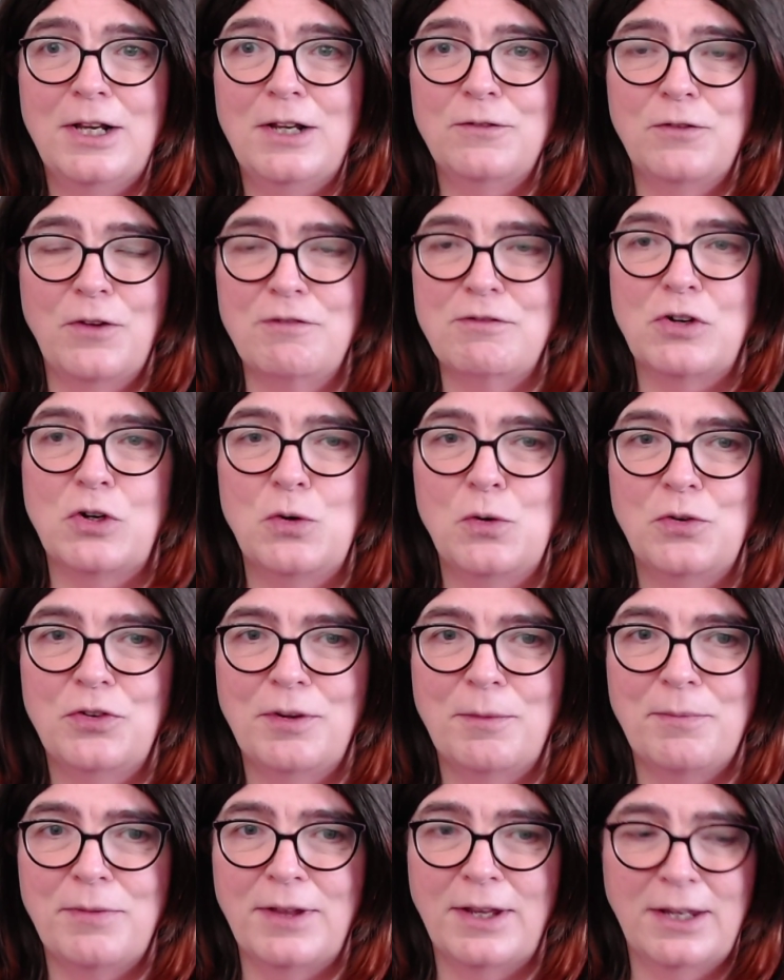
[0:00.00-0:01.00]
before they record
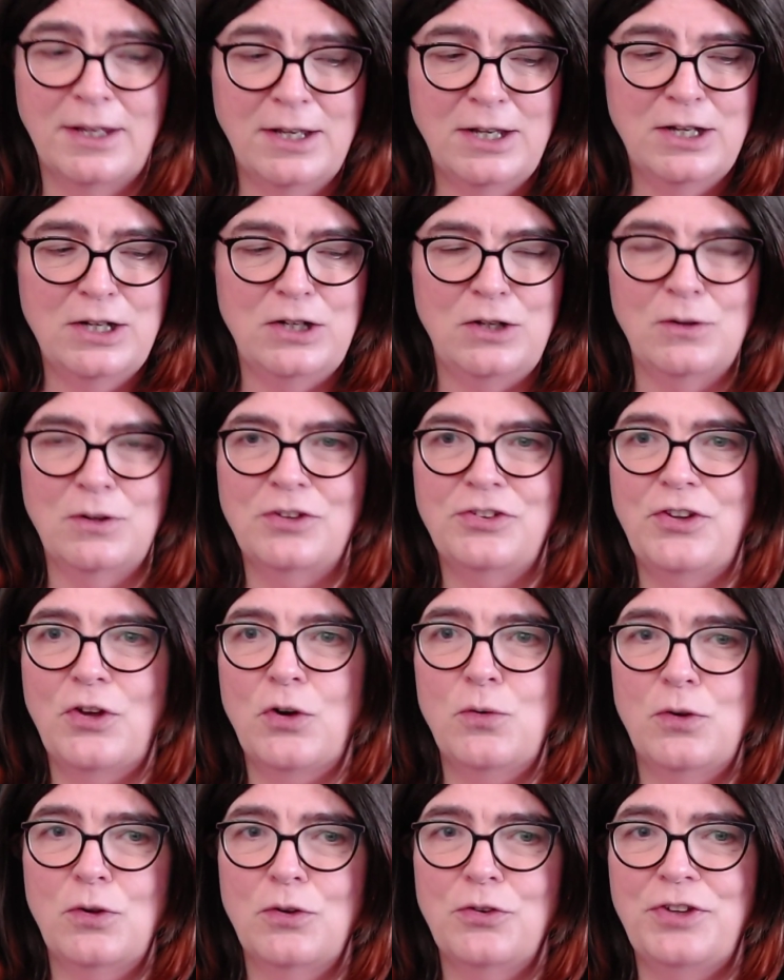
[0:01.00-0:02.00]
something, you can set
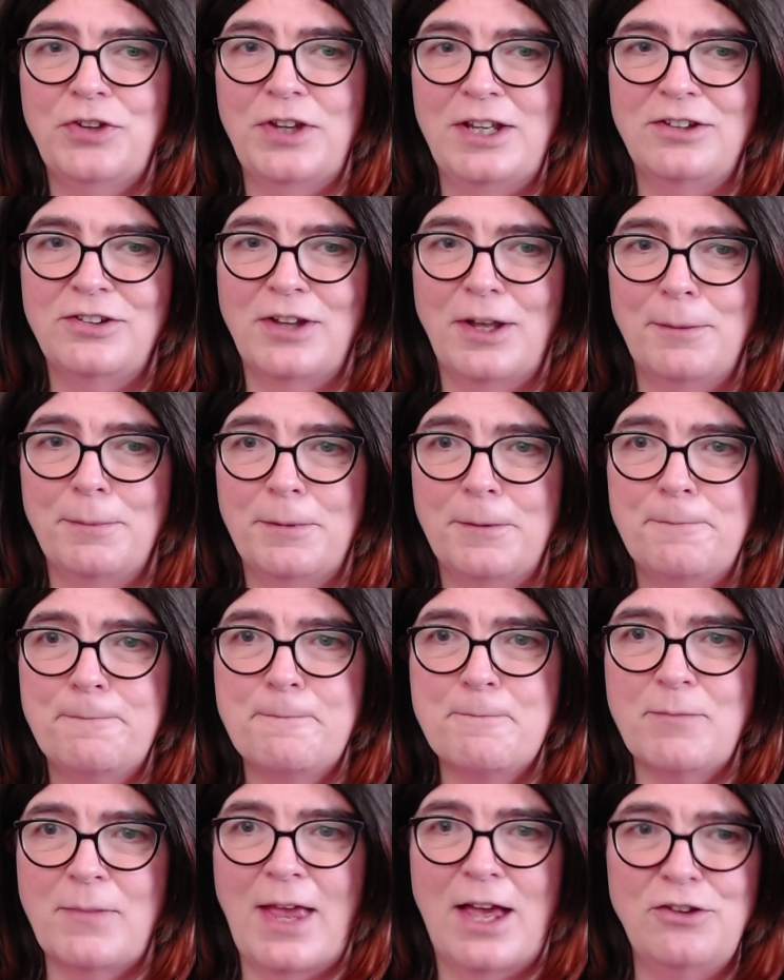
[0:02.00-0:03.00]
all your scenes up
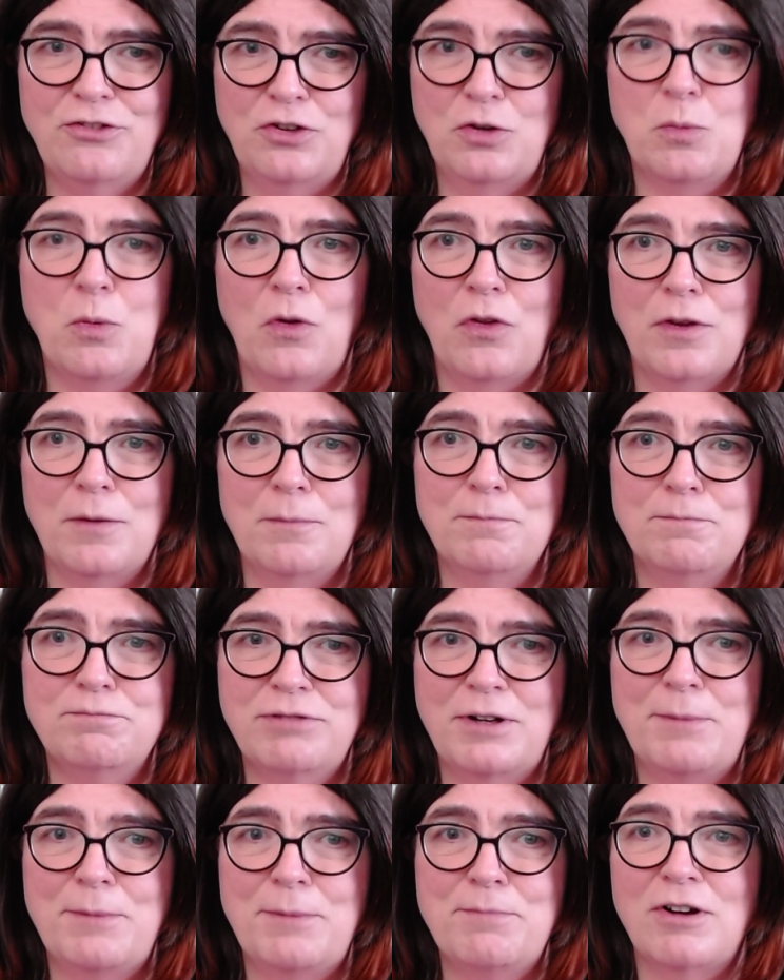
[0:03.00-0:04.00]
as you want them,
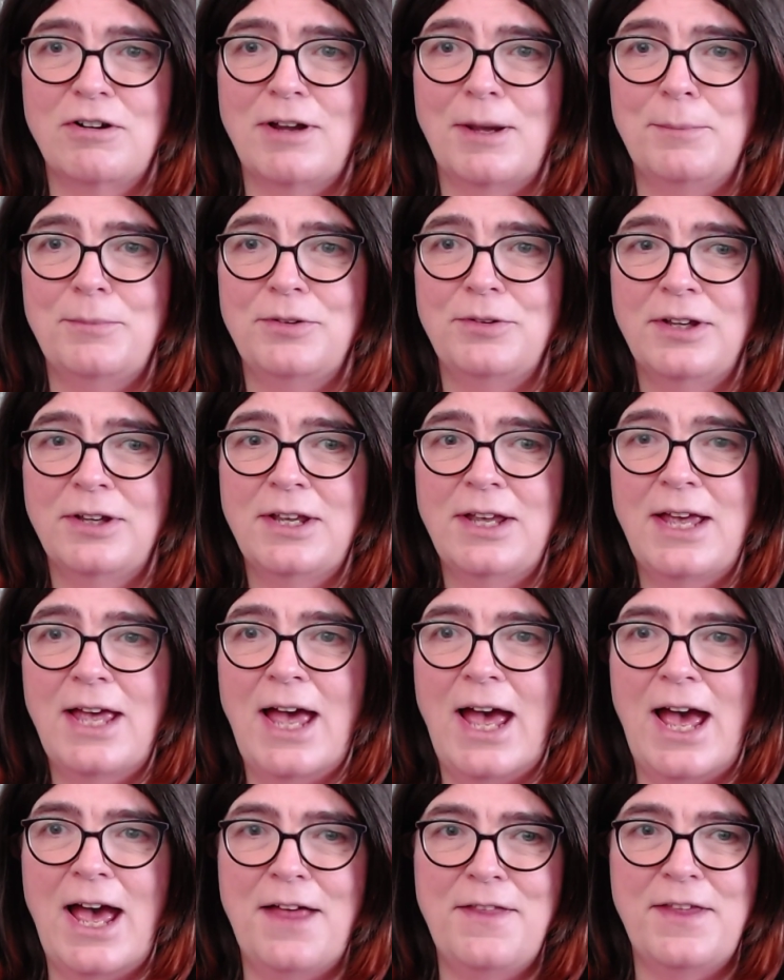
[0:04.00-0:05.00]
pre-programmed,
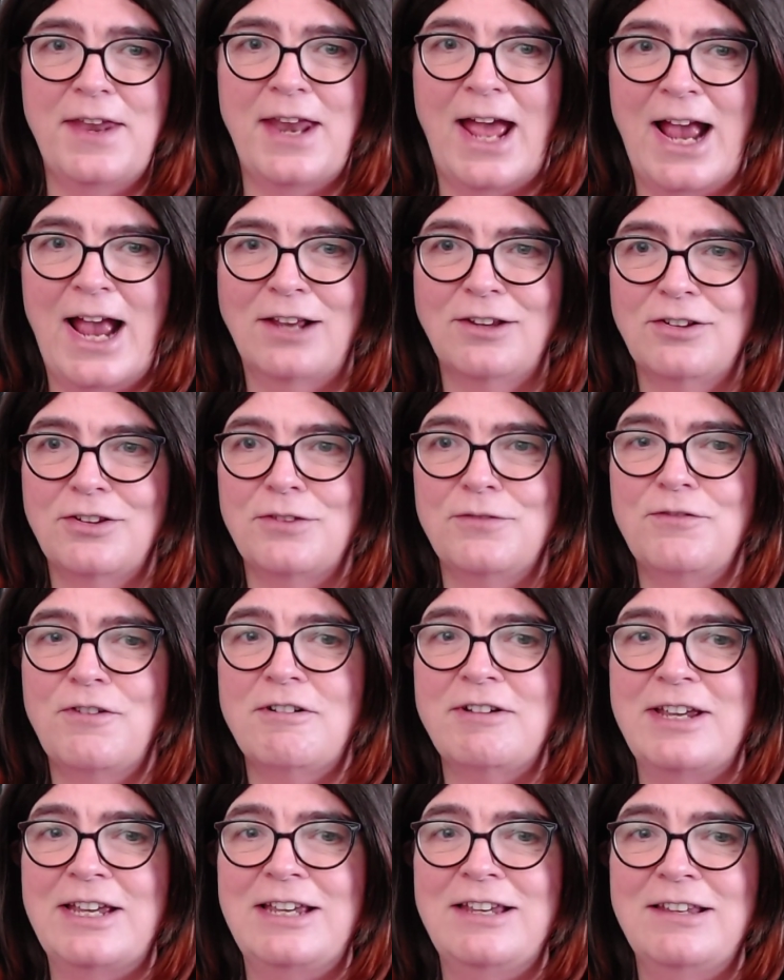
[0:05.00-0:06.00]
and then access them
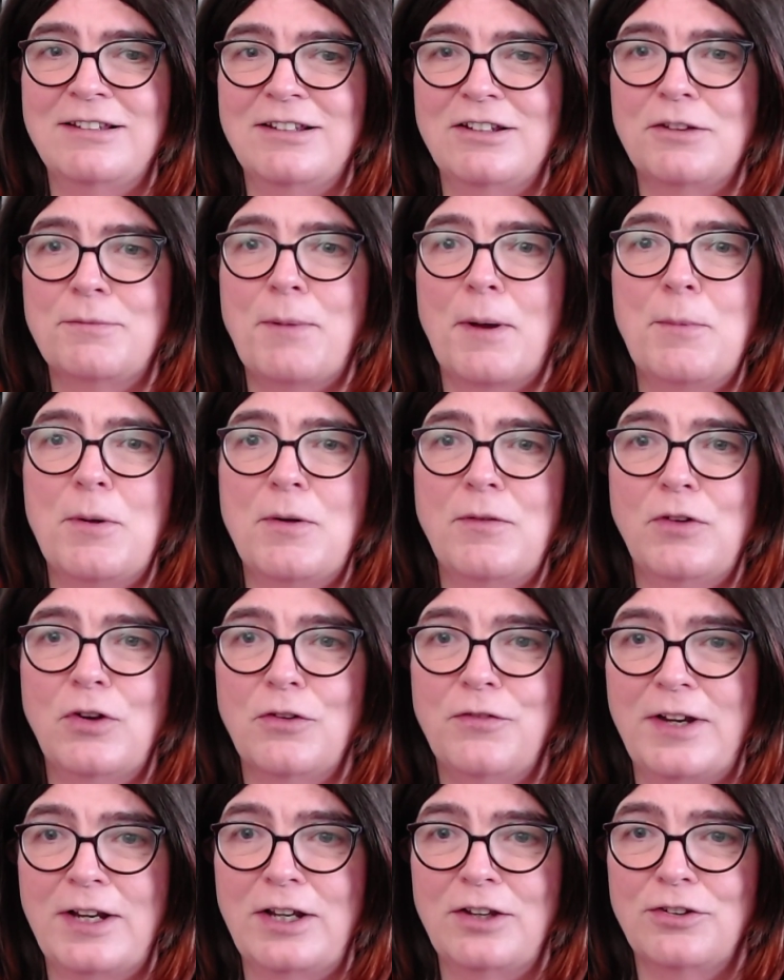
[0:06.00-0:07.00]
very easily just by moving your
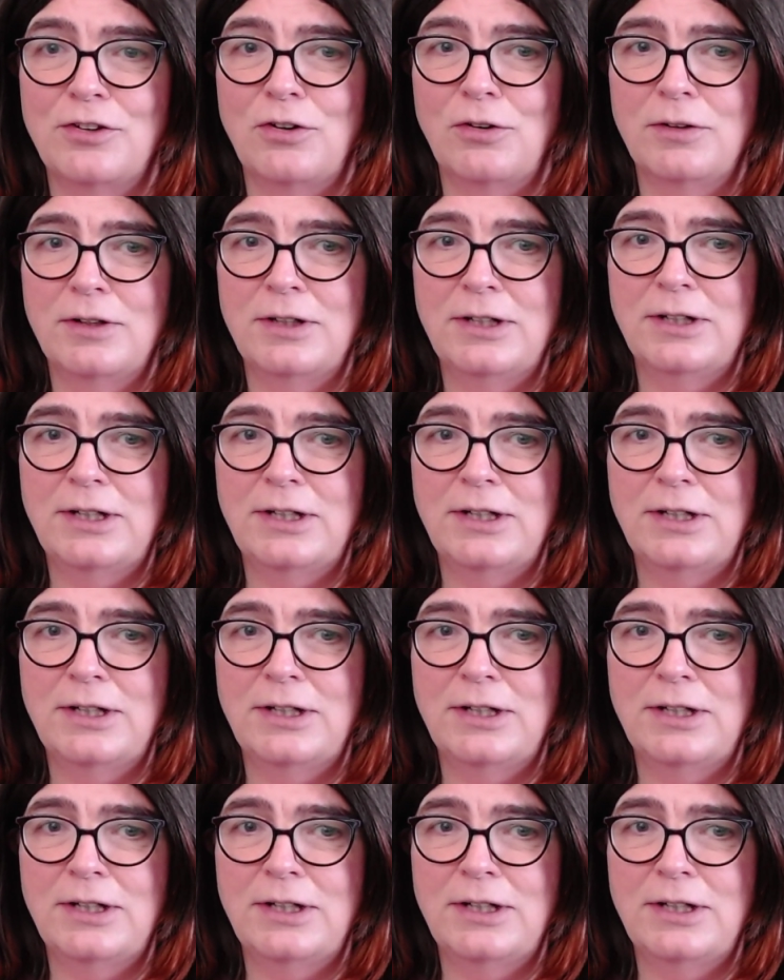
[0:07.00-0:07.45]
fingers along.